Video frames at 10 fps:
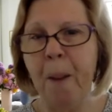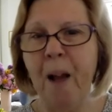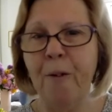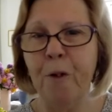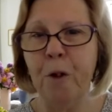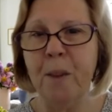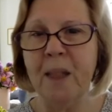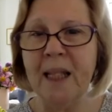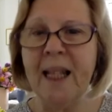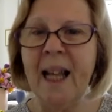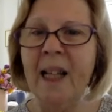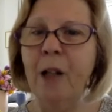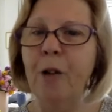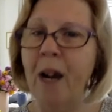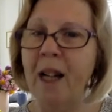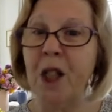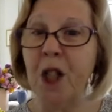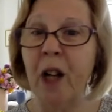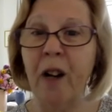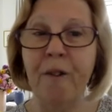platforms that take a greater
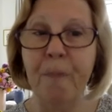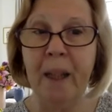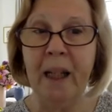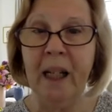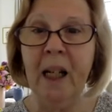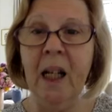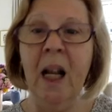chunk of money